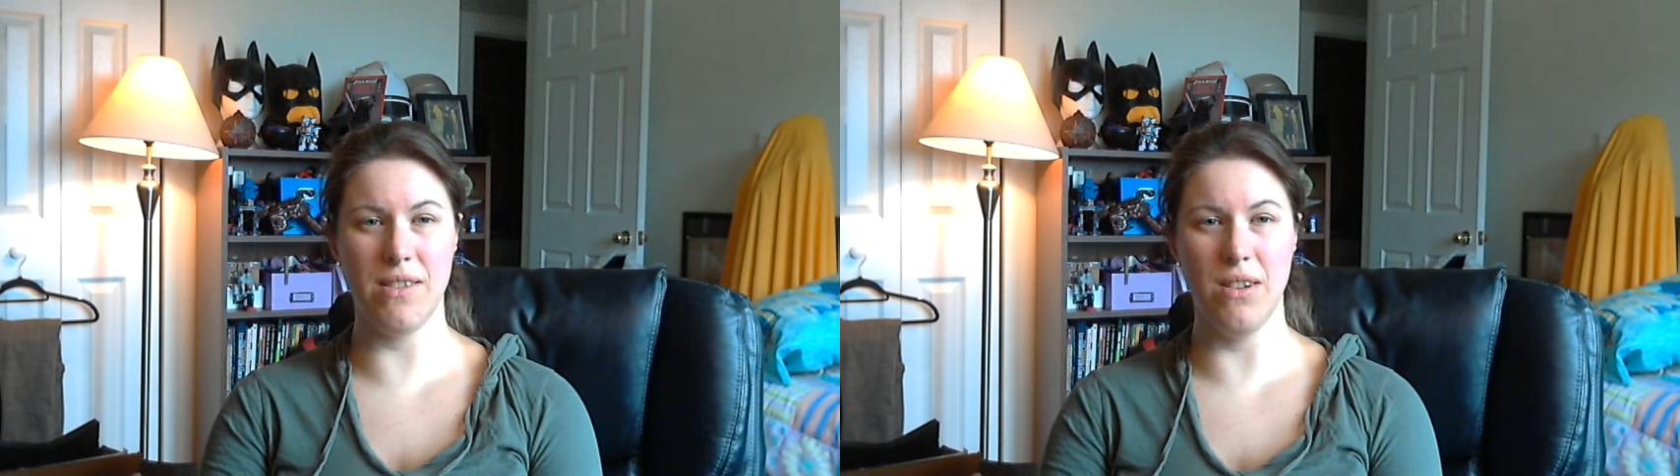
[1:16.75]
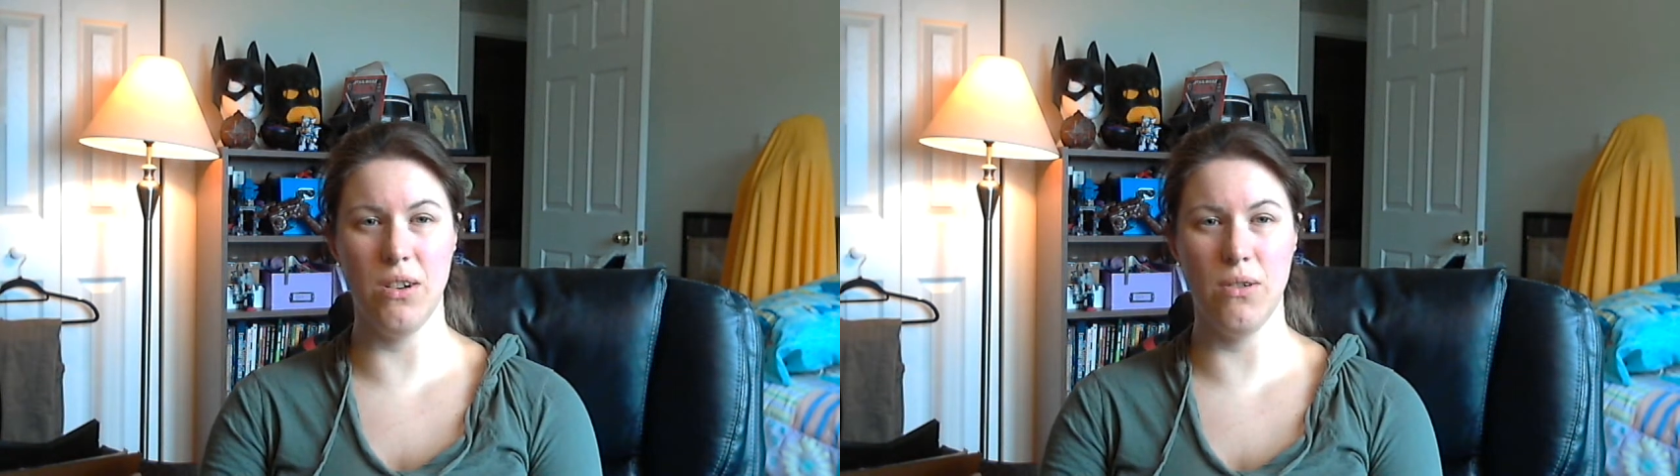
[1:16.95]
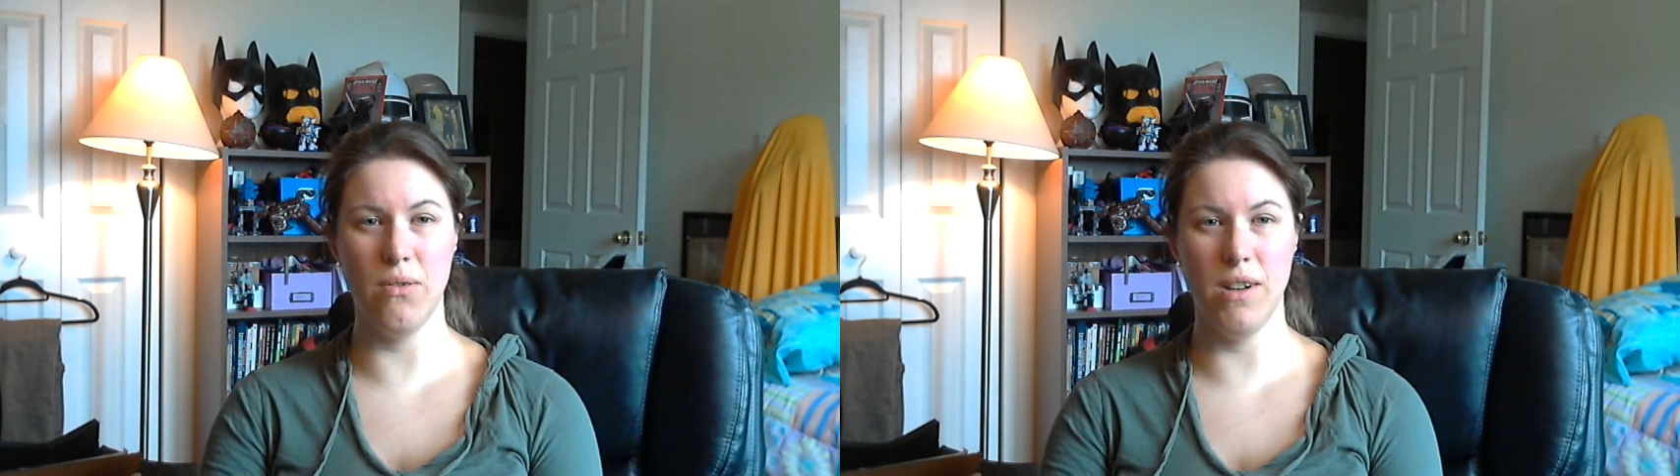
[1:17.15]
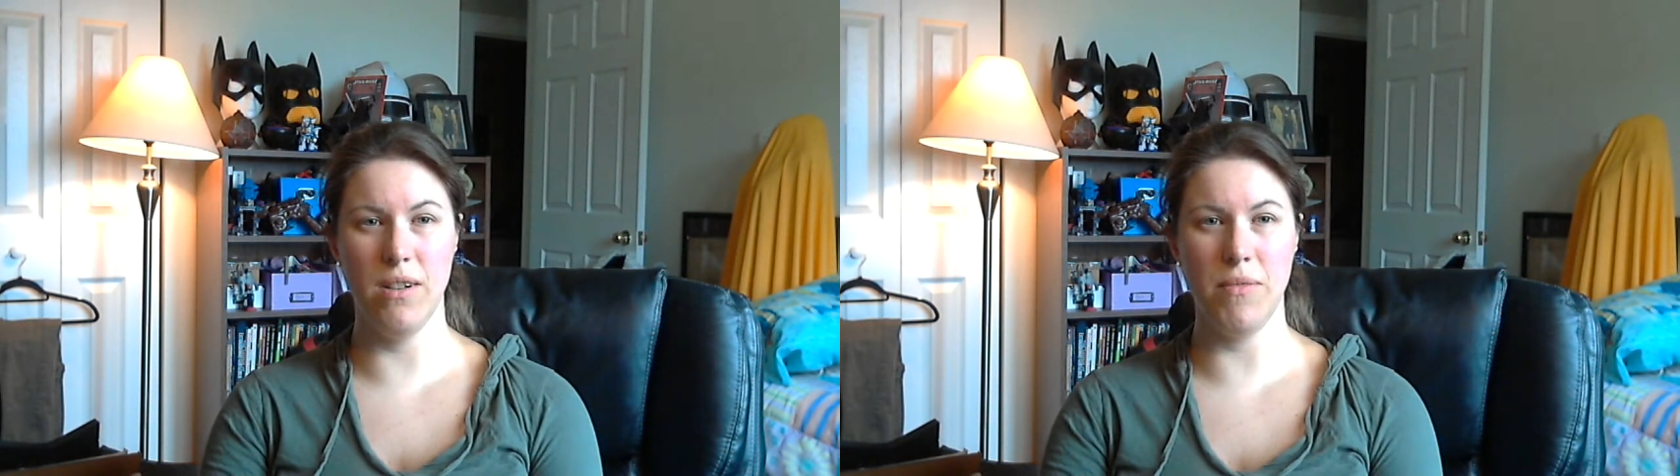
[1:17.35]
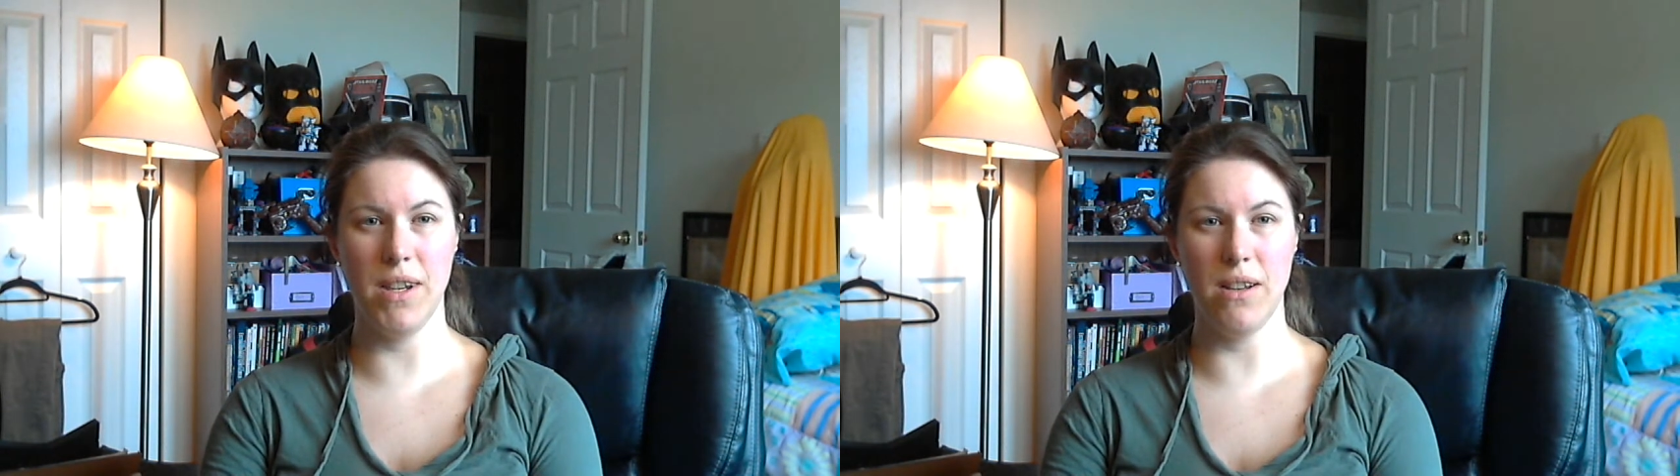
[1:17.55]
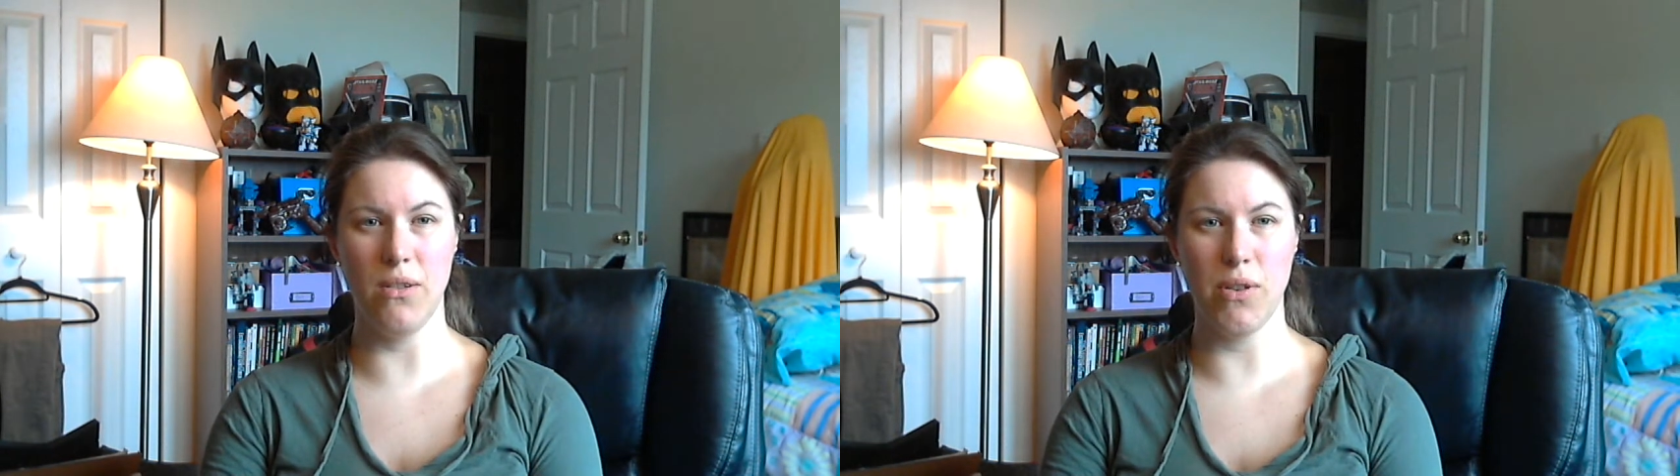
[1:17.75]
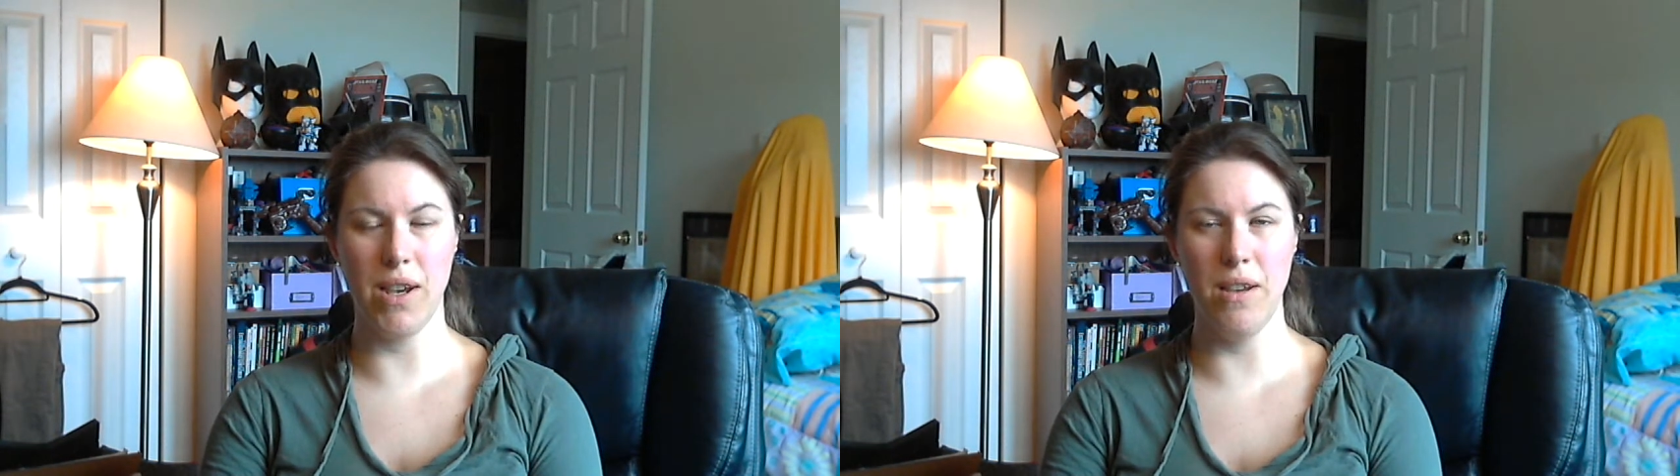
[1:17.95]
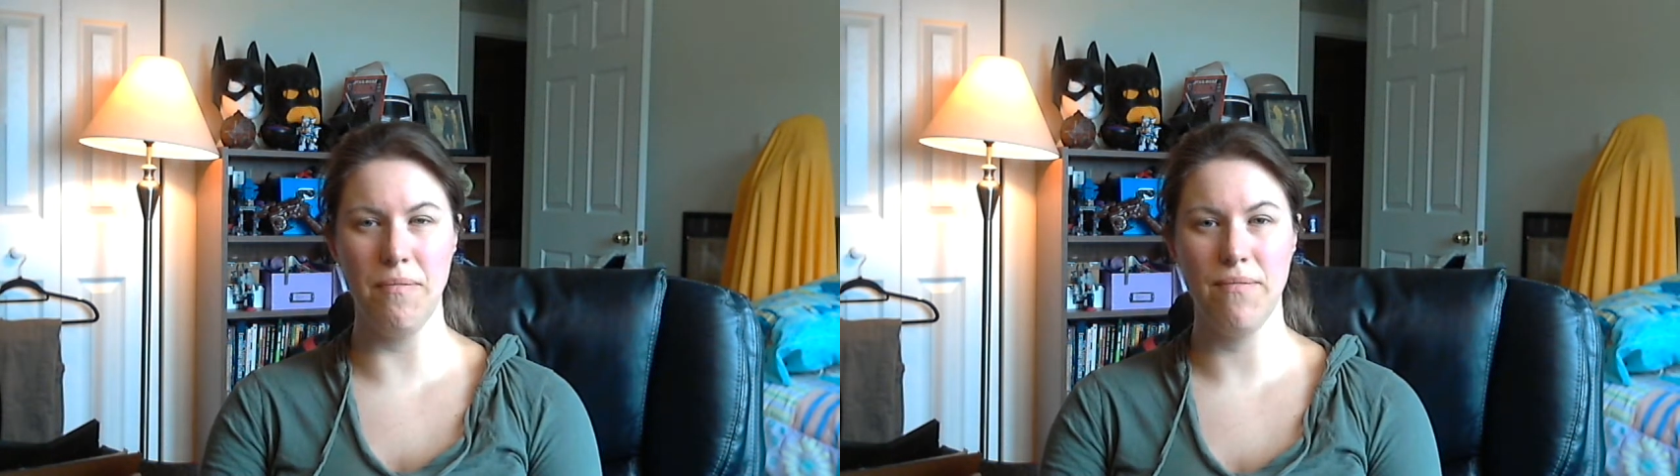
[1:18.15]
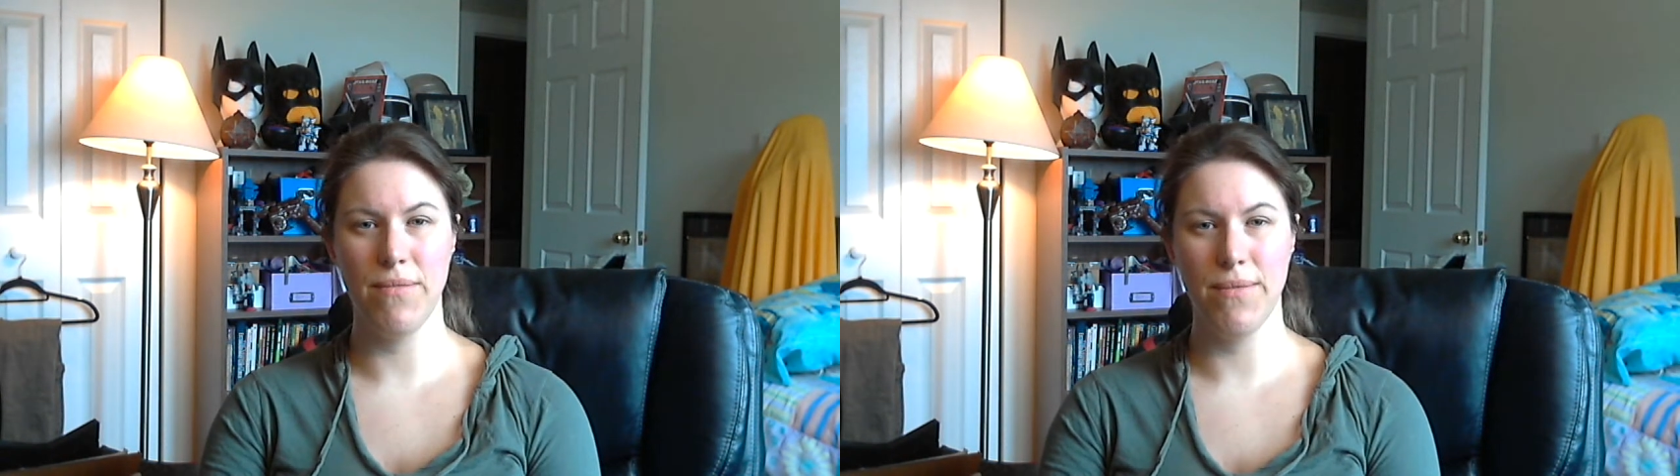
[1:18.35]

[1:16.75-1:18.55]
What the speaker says: So I'm like, okay.